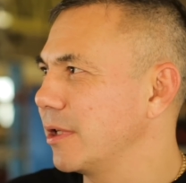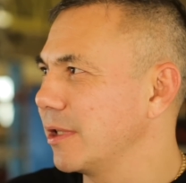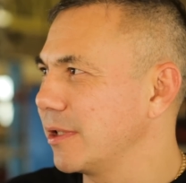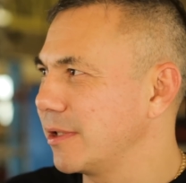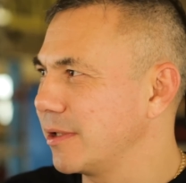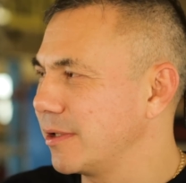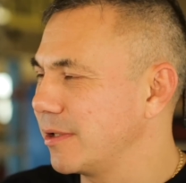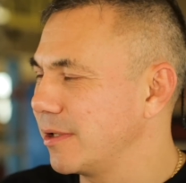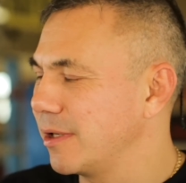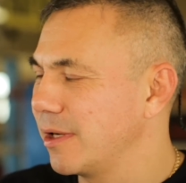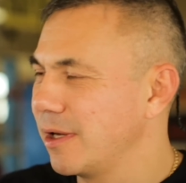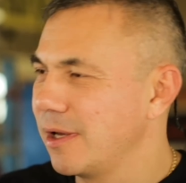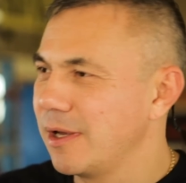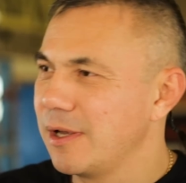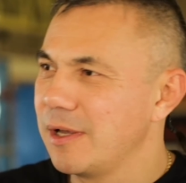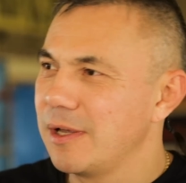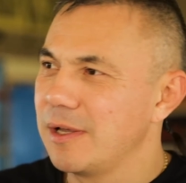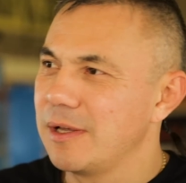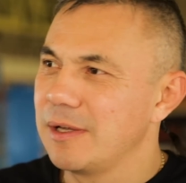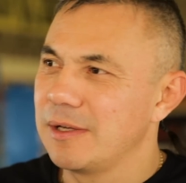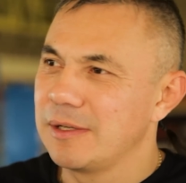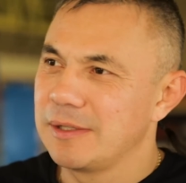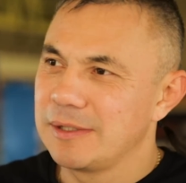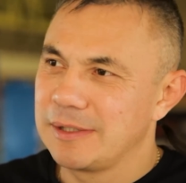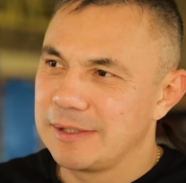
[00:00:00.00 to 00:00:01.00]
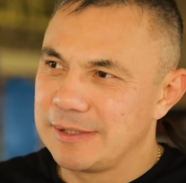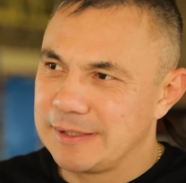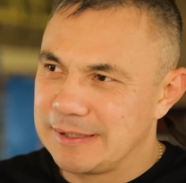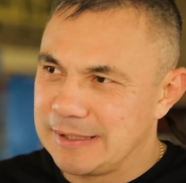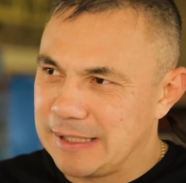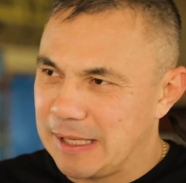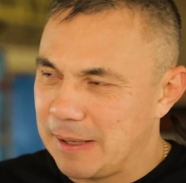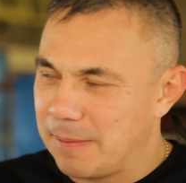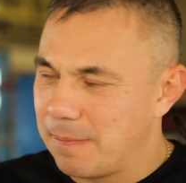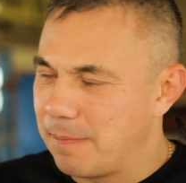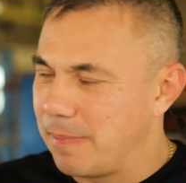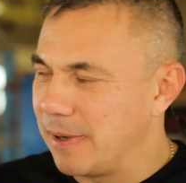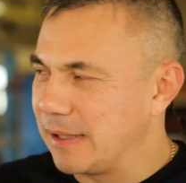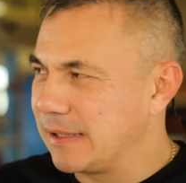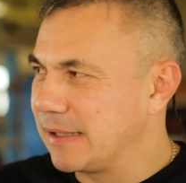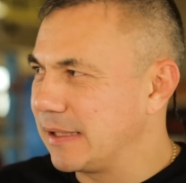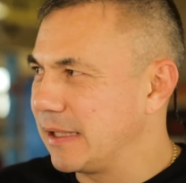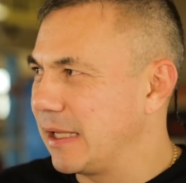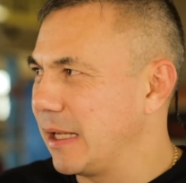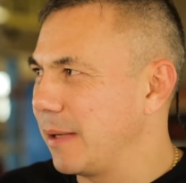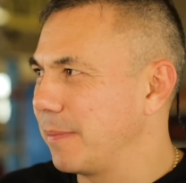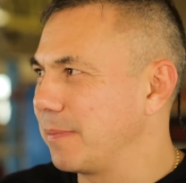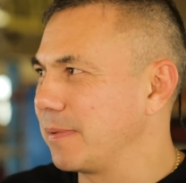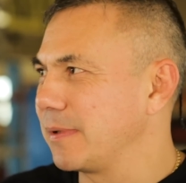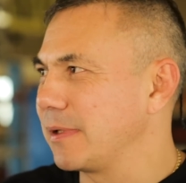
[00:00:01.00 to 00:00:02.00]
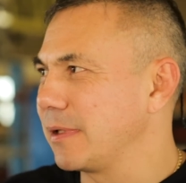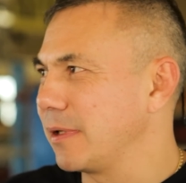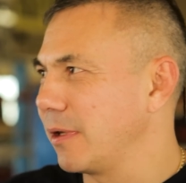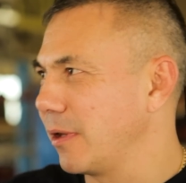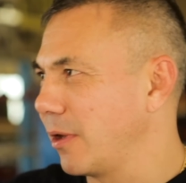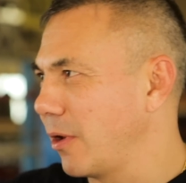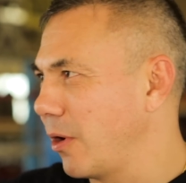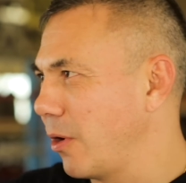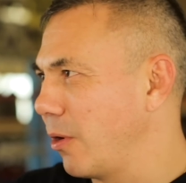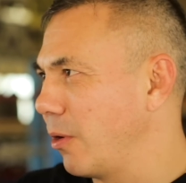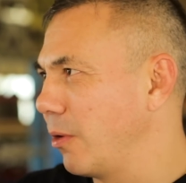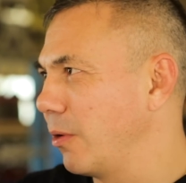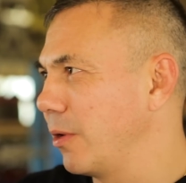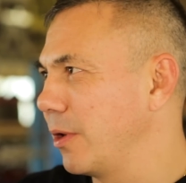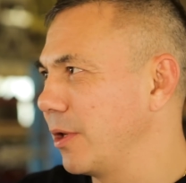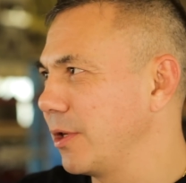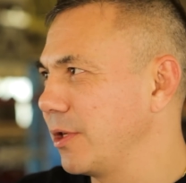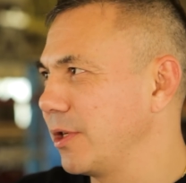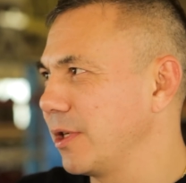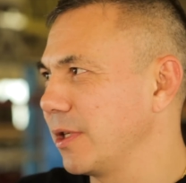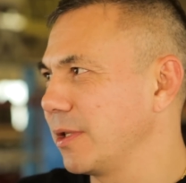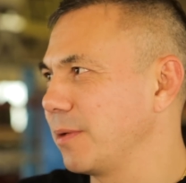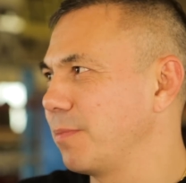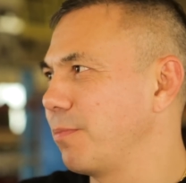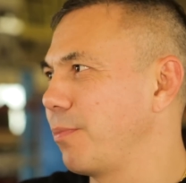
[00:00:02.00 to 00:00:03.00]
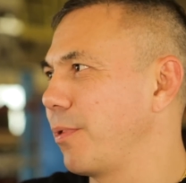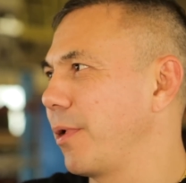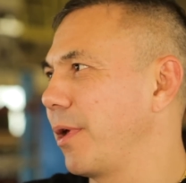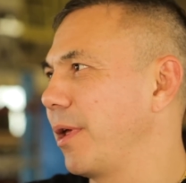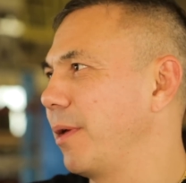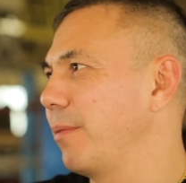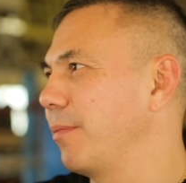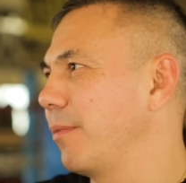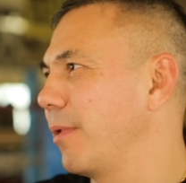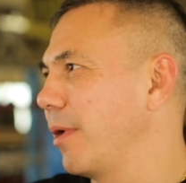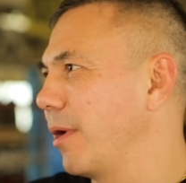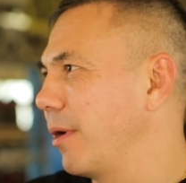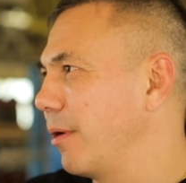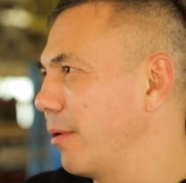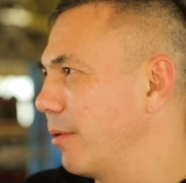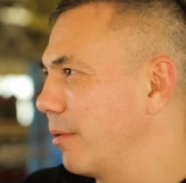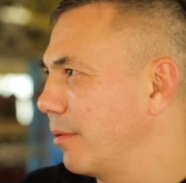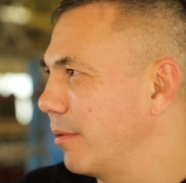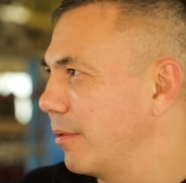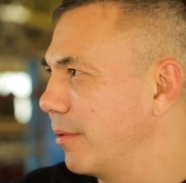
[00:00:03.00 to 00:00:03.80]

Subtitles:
Just step by step, slowly, just breaking down.